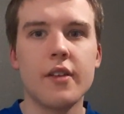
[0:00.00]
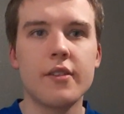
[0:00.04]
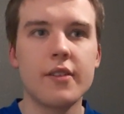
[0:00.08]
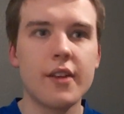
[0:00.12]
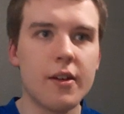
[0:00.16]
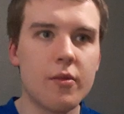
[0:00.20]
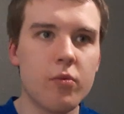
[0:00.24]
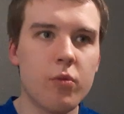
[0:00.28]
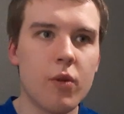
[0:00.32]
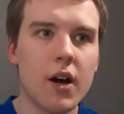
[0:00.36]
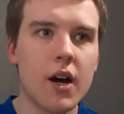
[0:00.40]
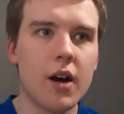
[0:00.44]

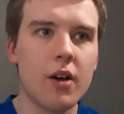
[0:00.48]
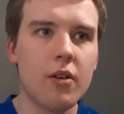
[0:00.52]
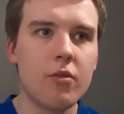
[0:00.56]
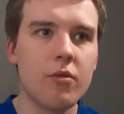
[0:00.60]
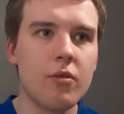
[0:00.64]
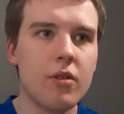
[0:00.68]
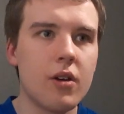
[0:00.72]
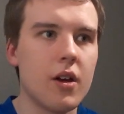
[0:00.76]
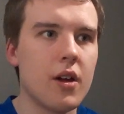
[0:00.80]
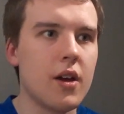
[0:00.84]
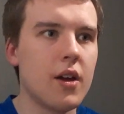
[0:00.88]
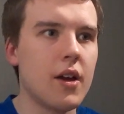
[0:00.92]
did
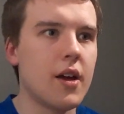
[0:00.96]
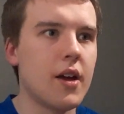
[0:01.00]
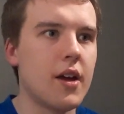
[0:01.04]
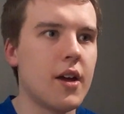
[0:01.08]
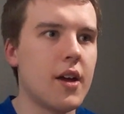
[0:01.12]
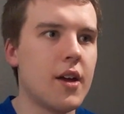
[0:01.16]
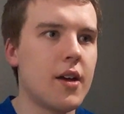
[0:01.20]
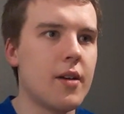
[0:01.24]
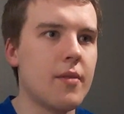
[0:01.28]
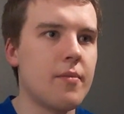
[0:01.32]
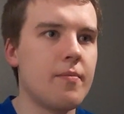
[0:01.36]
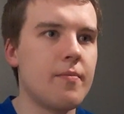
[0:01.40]
well.
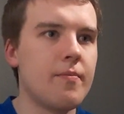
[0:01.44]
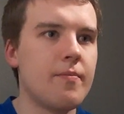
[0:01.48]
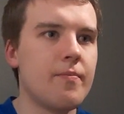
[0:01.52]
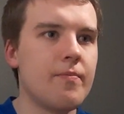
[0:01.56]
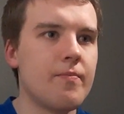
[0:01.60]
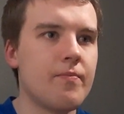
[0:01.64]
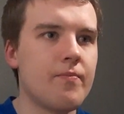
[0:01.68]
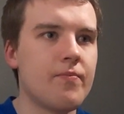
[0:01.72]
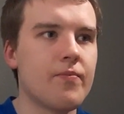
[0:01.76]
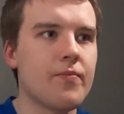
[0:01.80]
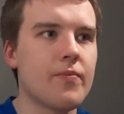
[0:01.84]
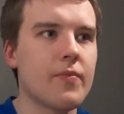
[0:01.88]

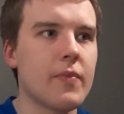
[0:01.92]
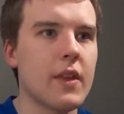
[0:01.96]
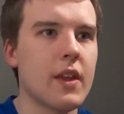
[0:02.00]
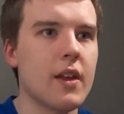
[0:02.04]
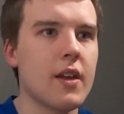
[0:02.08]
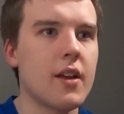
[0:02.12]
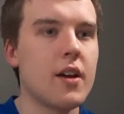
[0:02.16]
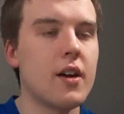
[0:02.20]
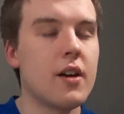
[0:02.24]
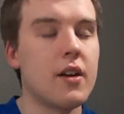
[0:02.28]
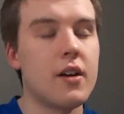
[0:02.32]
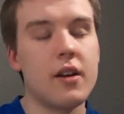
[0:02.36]

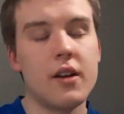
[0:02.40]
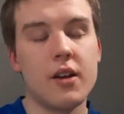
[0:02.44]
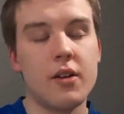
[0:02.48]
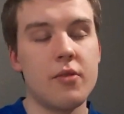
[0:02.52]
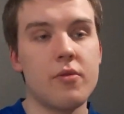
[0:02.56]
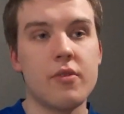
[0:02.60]
It